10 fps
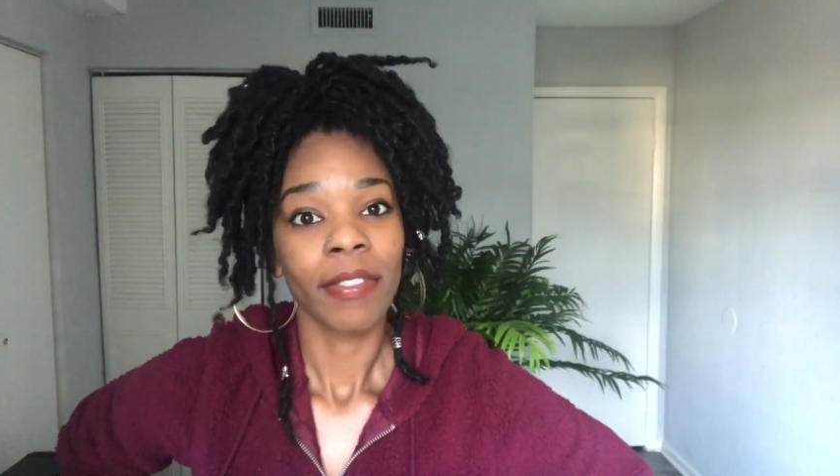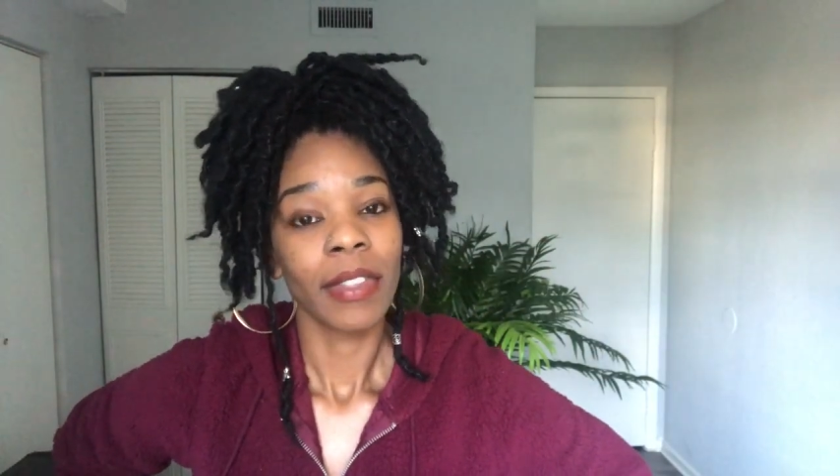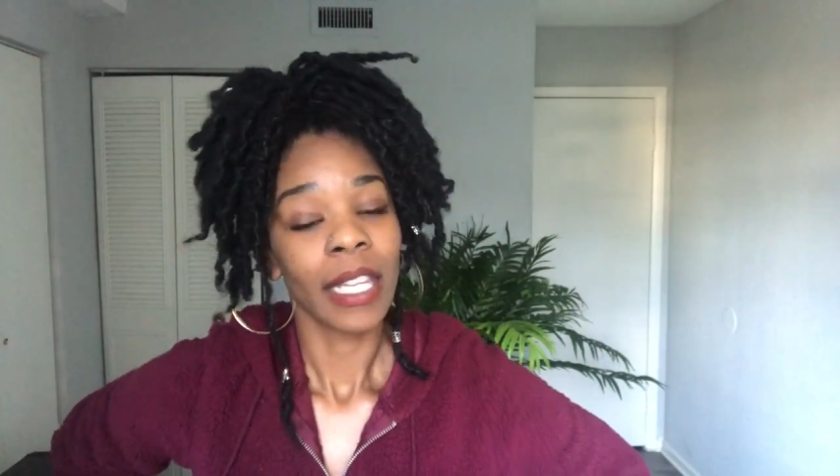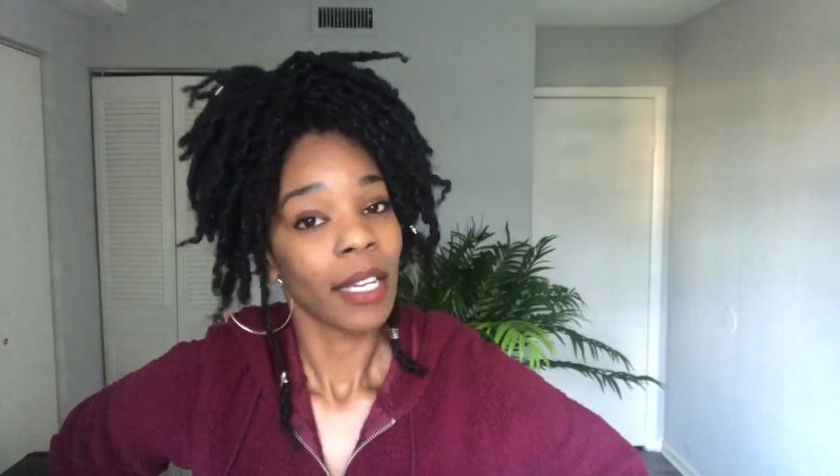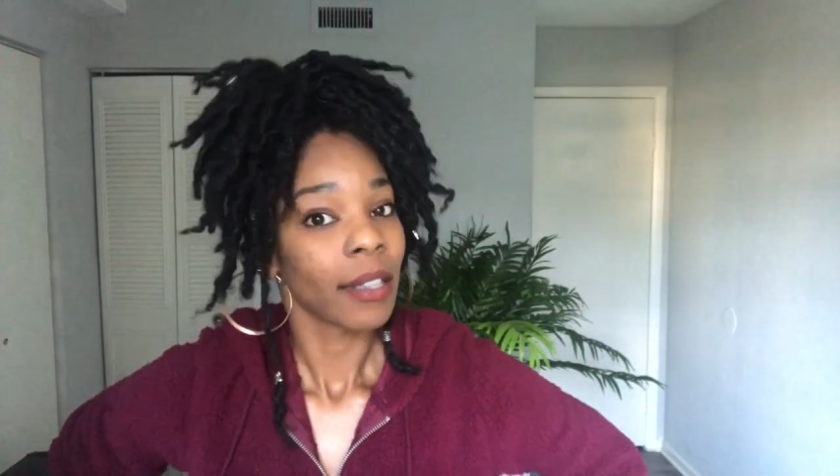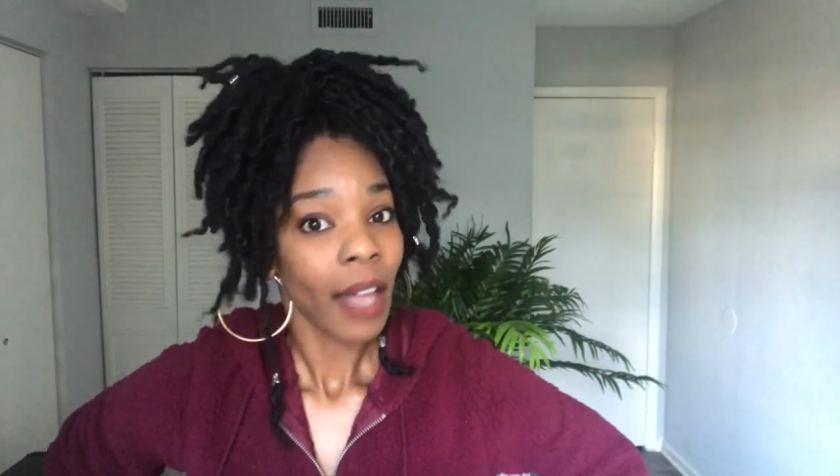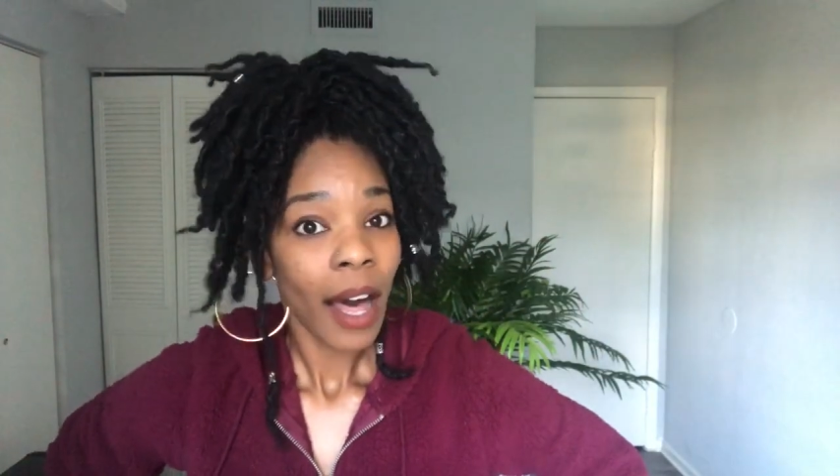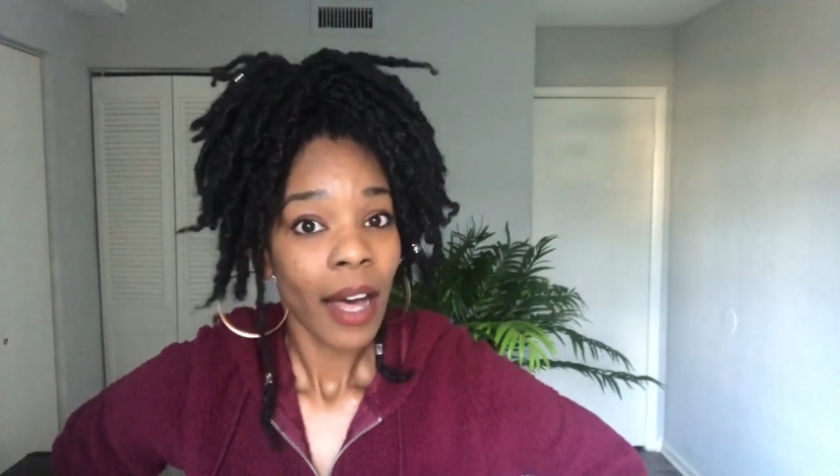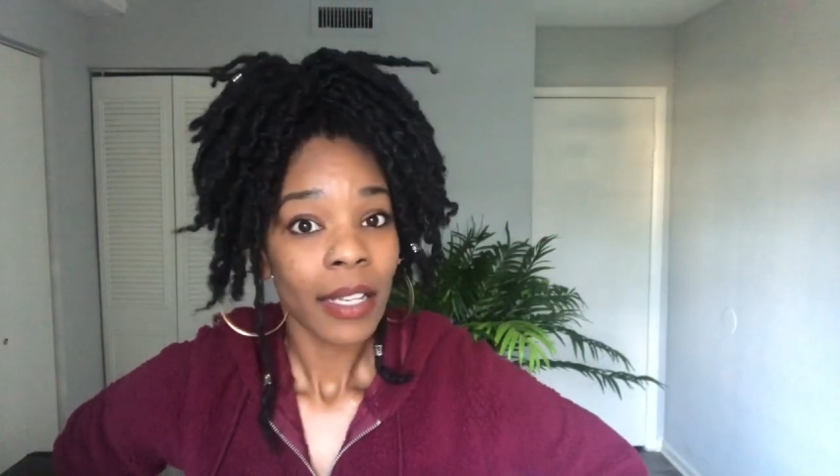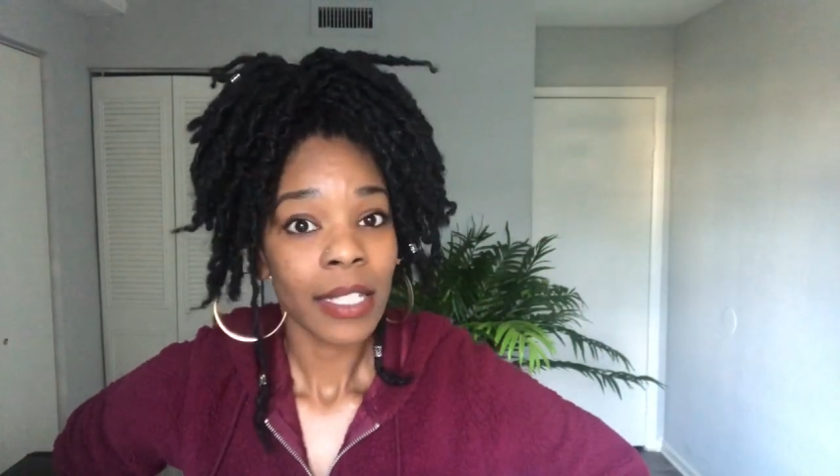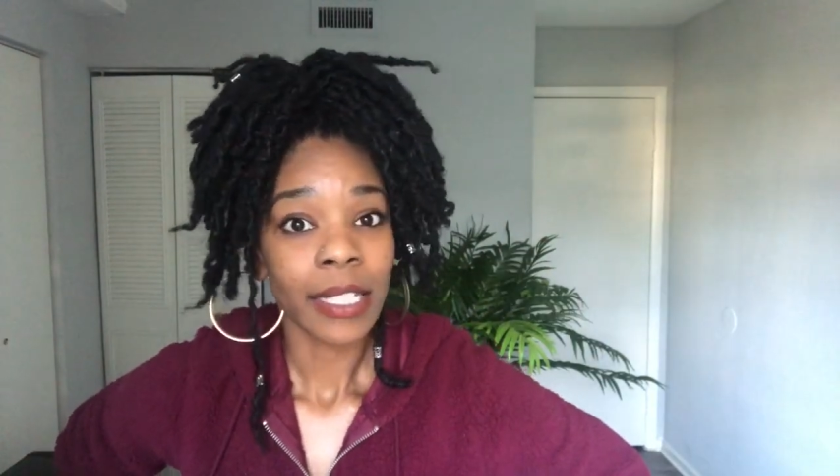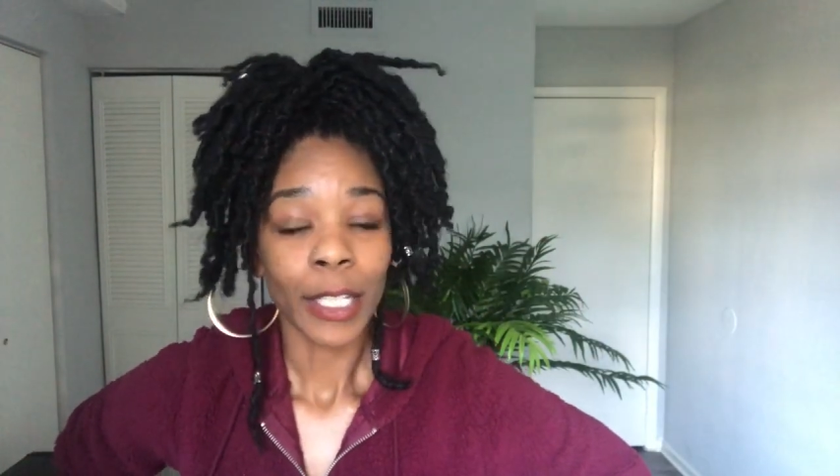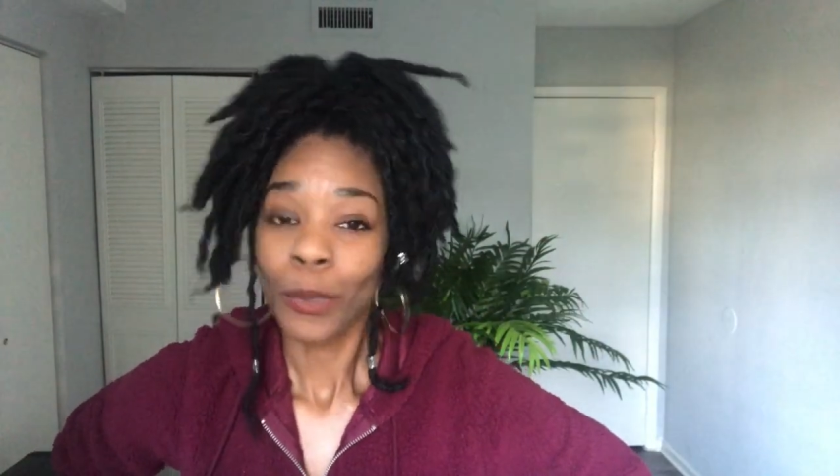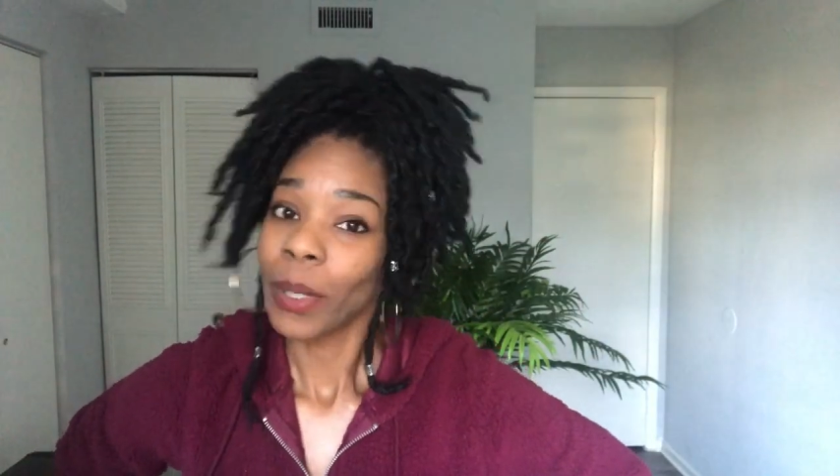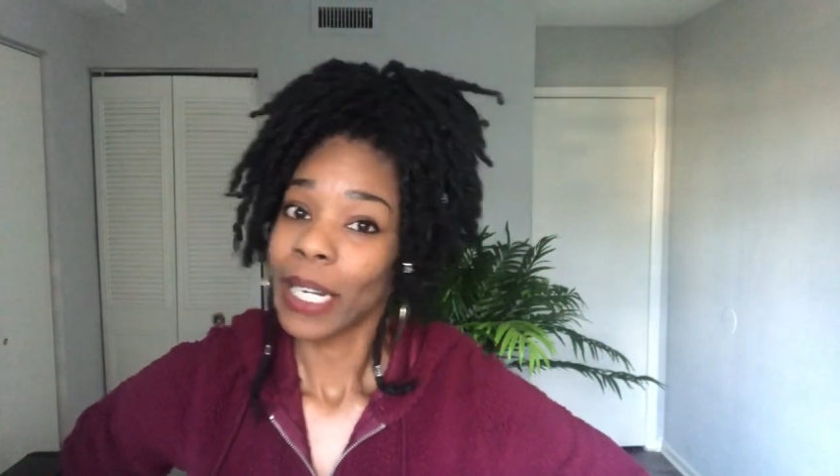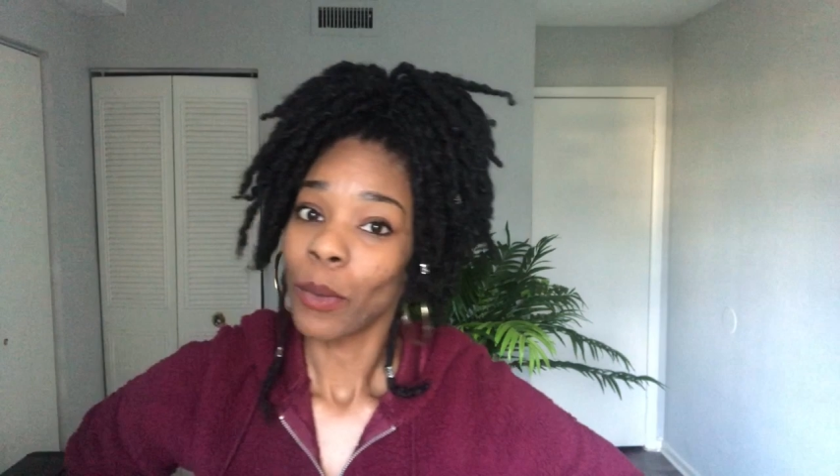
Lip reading: thick locks and you want to